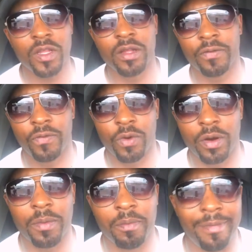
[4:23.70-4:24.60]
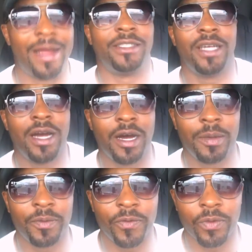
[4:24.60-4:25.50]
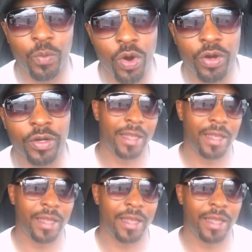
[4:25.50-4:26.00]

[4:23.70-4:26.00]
for my job, for work.